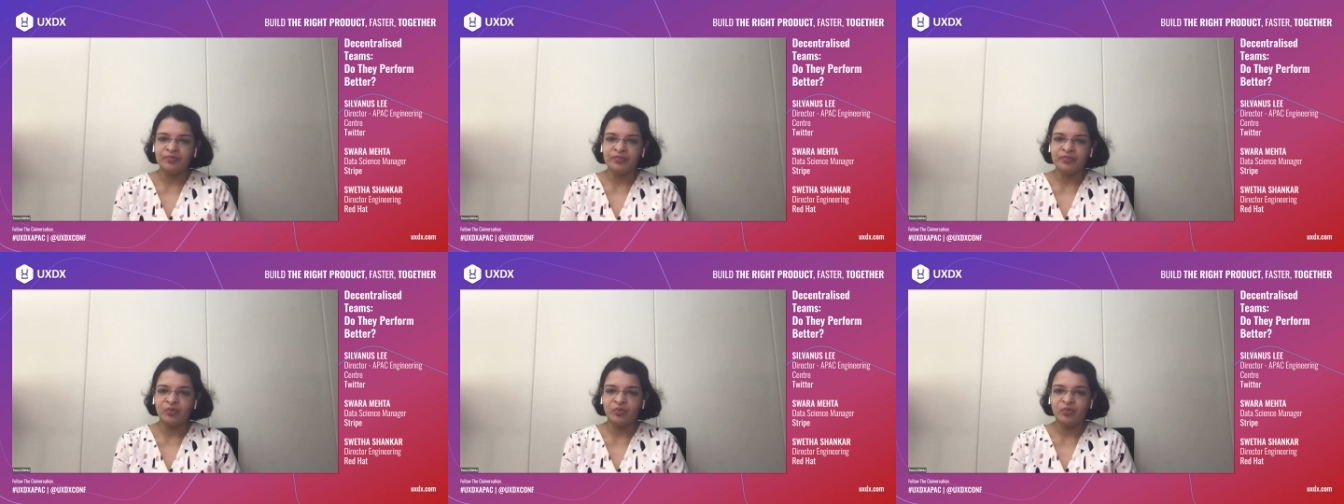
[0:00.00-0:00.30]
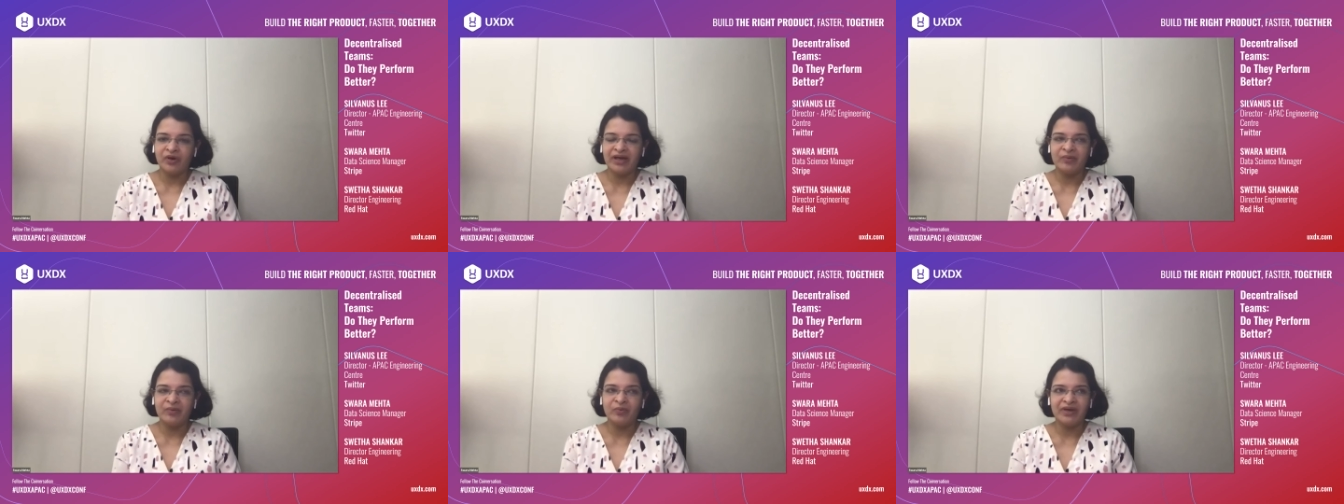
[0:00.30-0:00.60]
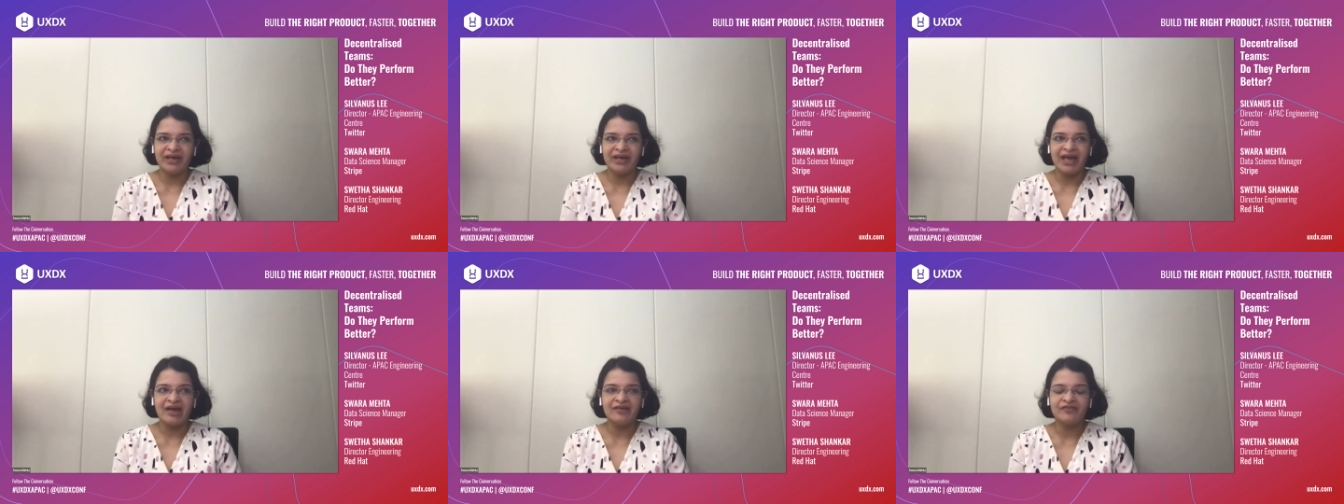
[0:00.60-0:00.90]
where
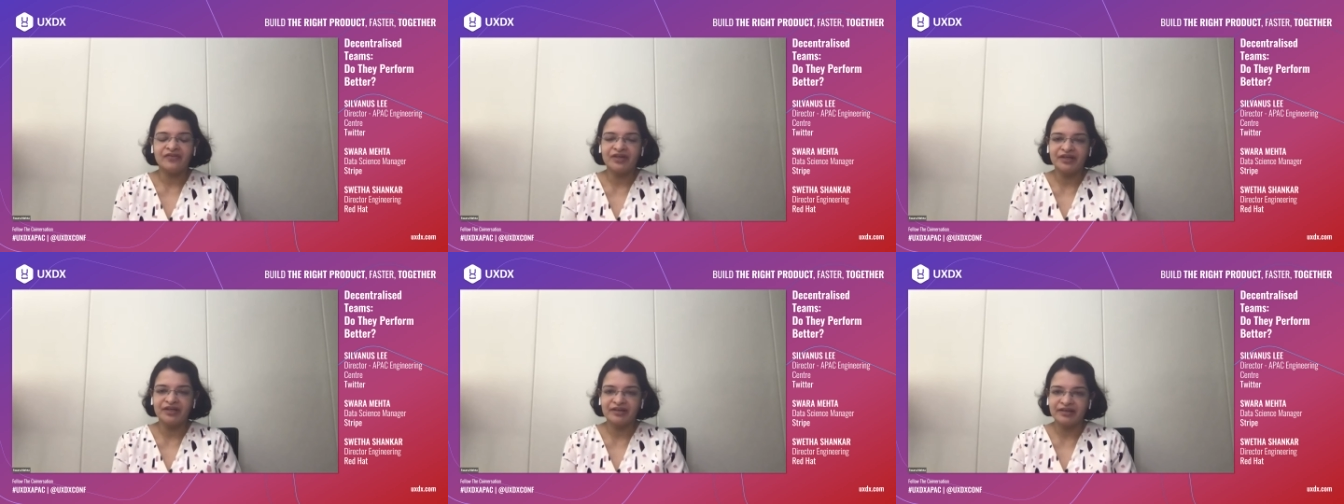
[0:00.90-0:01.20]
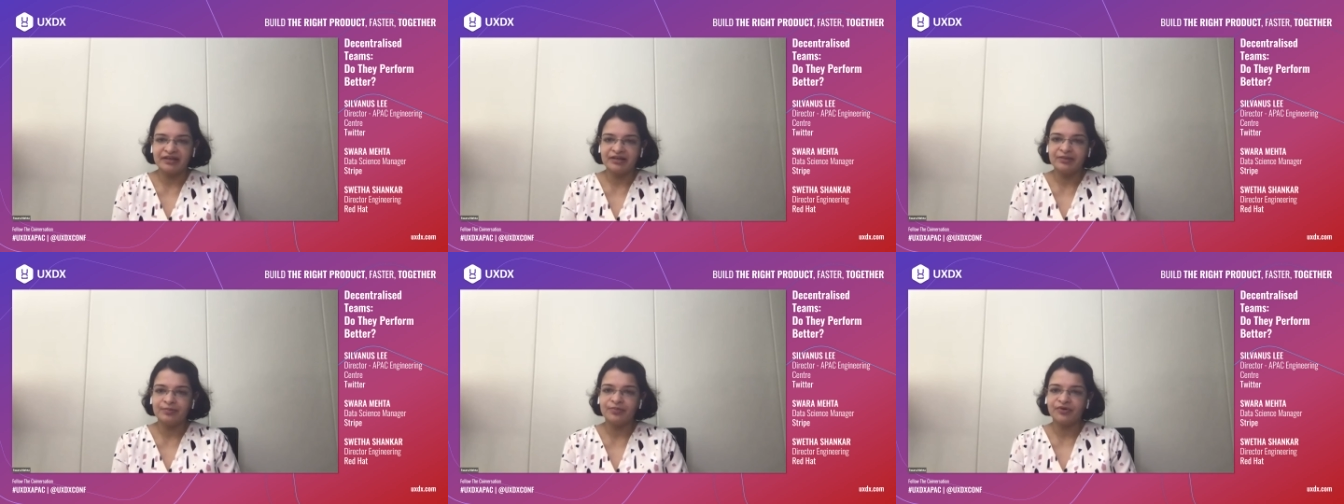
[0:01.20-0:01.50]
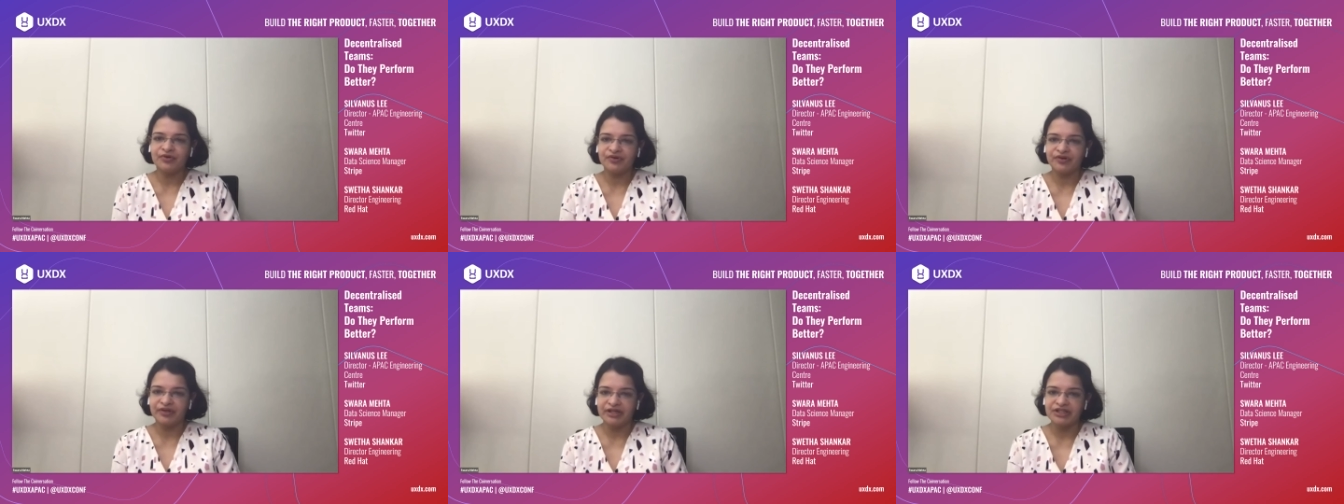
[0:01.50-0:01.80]
we have career
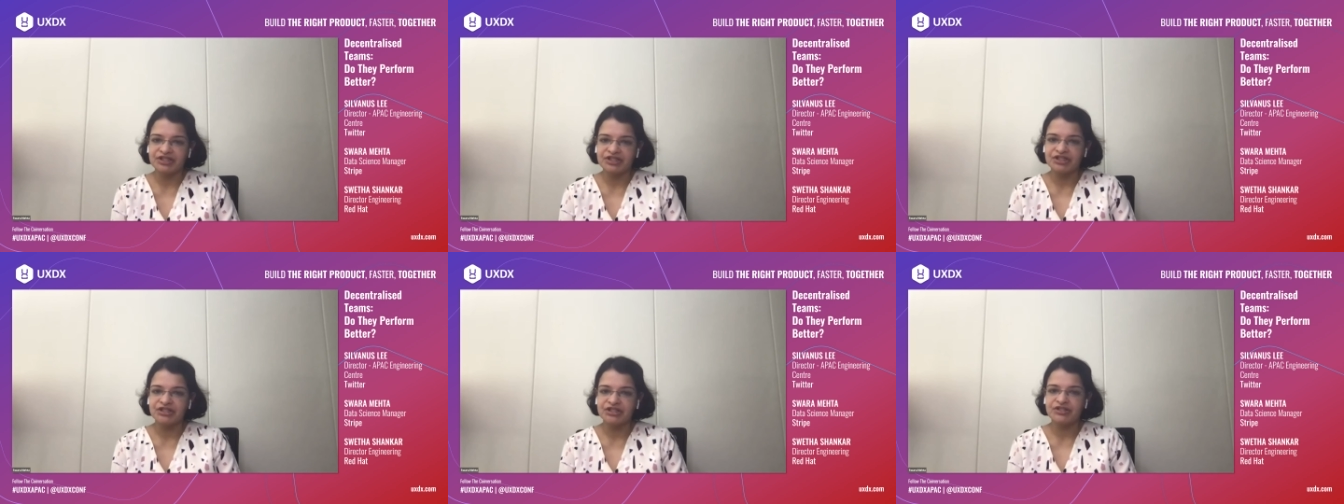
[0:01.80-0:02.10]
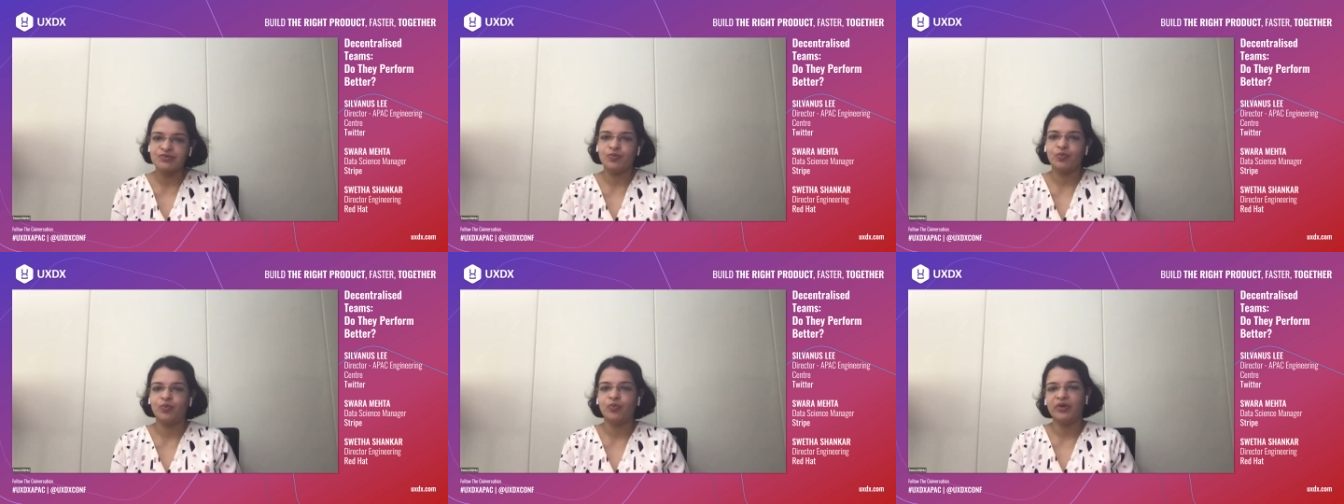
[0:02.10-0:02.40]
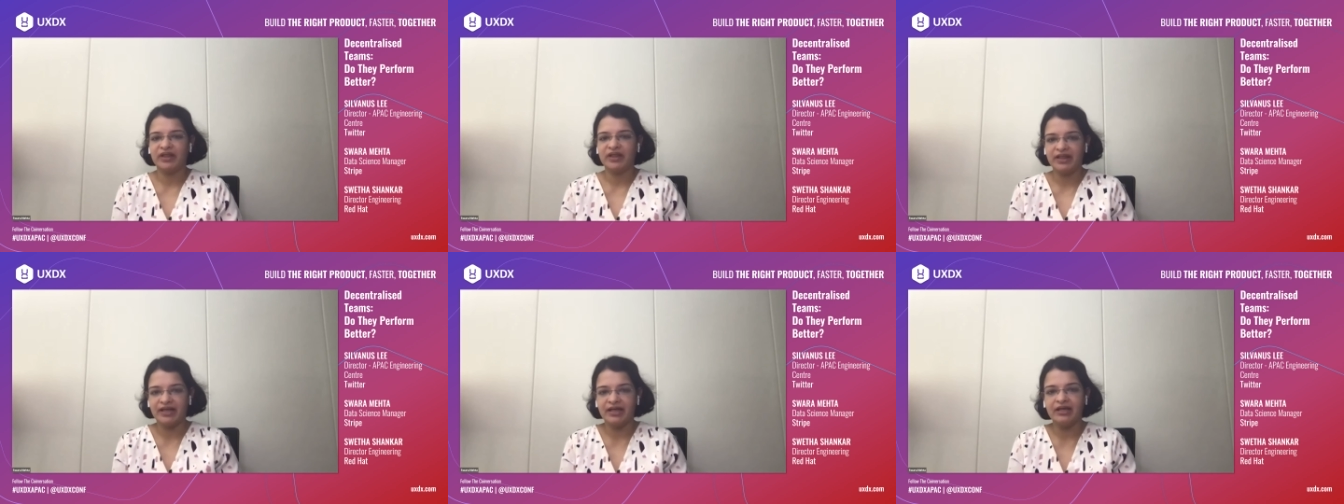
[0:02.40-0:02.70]
progressions
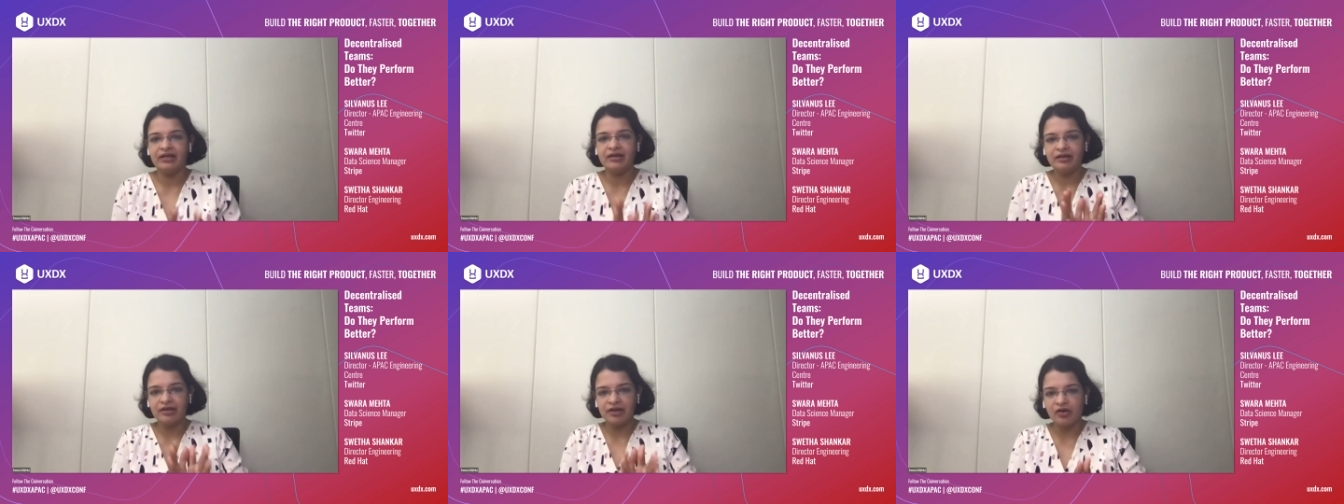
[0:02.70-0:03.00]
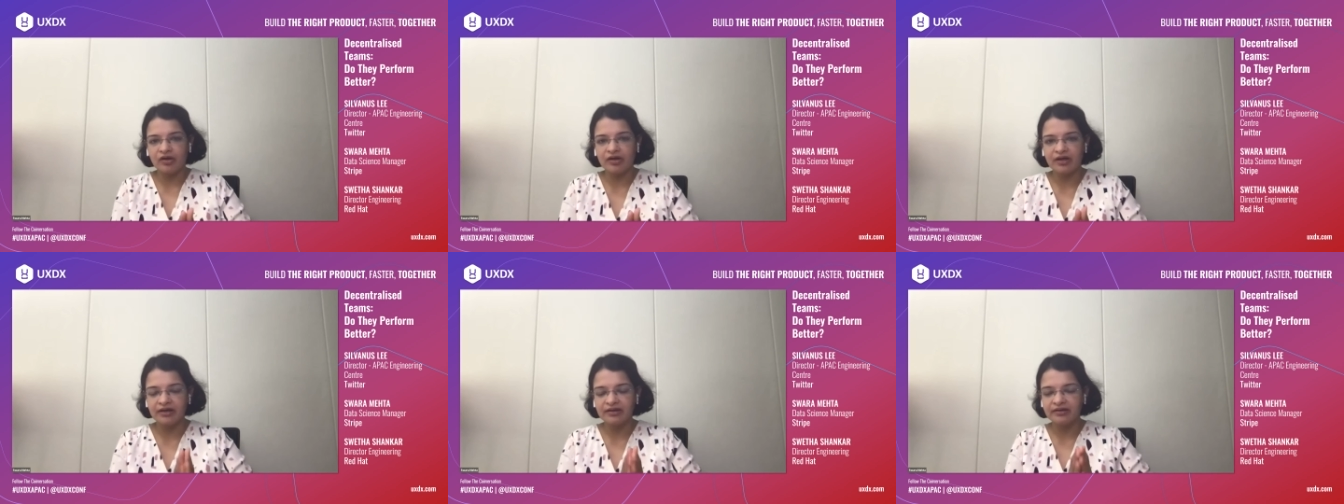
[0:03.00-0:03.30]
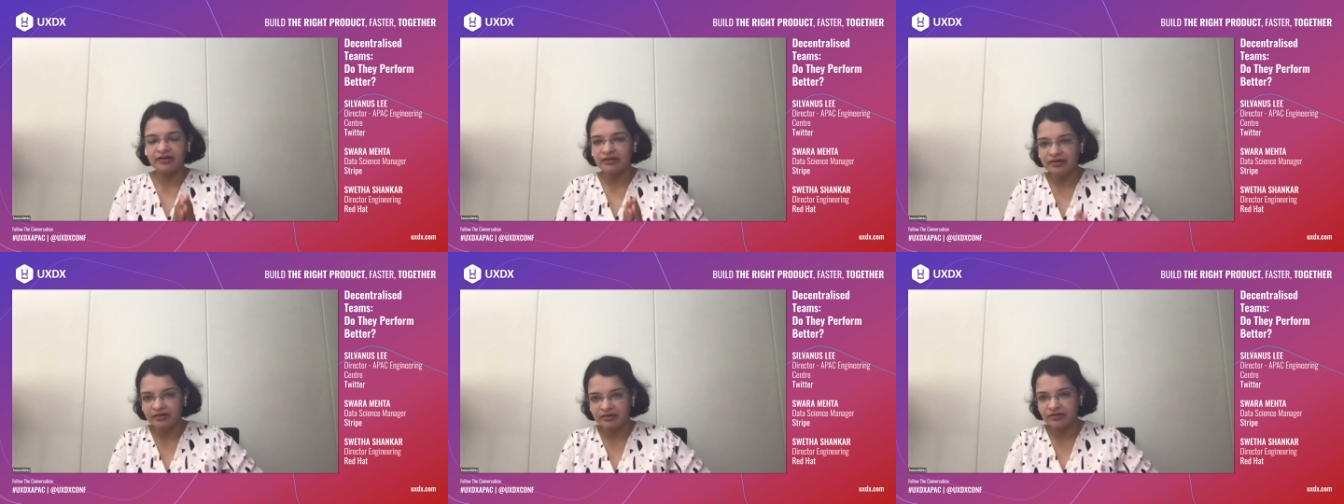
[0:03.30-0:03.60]
within your
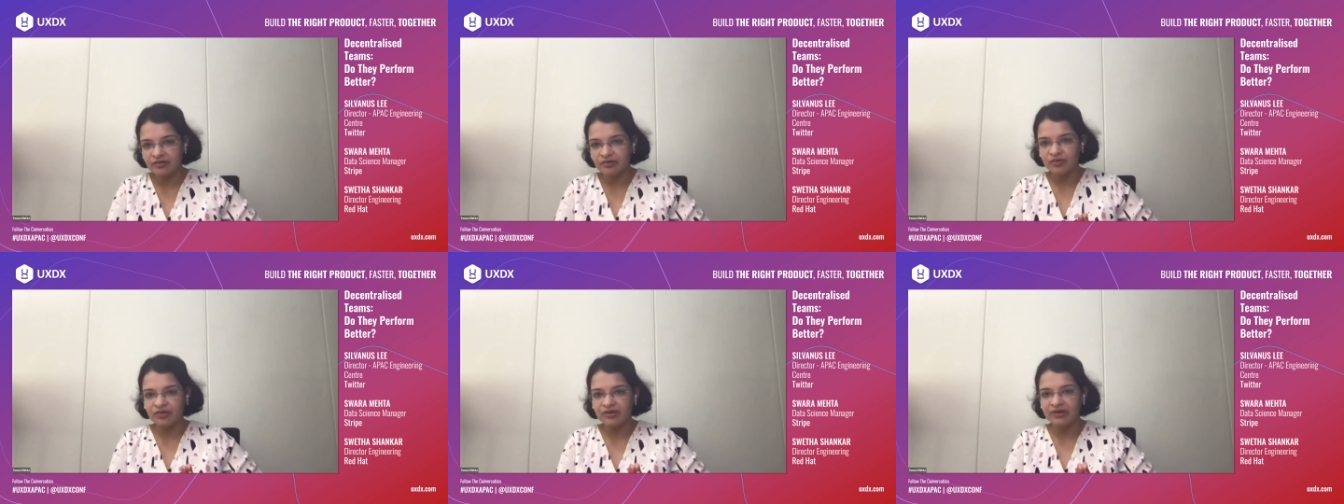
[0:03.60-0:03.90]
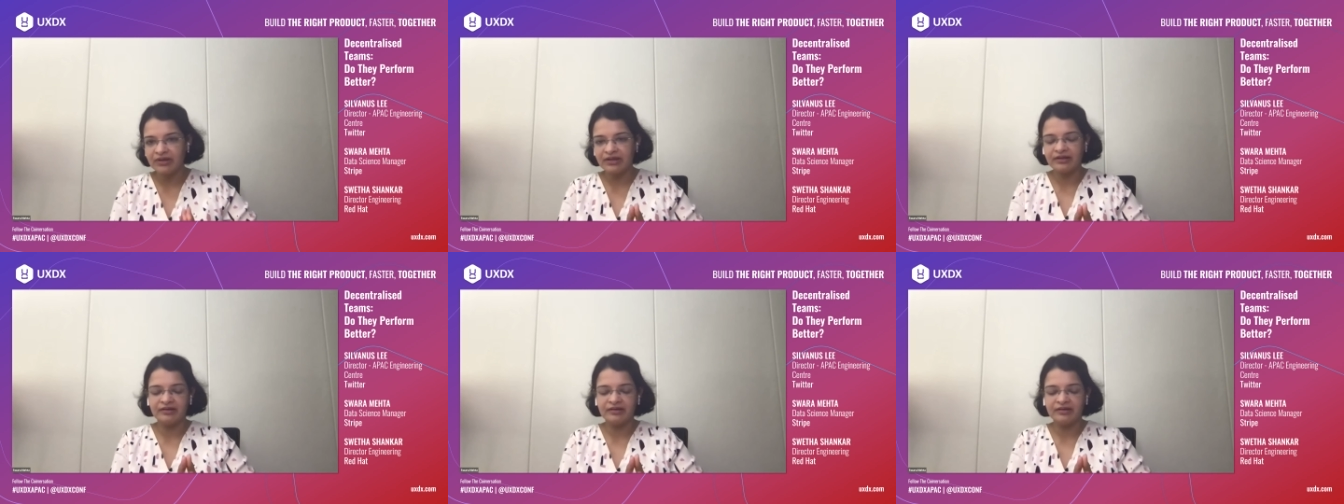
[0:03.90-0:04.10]
current role,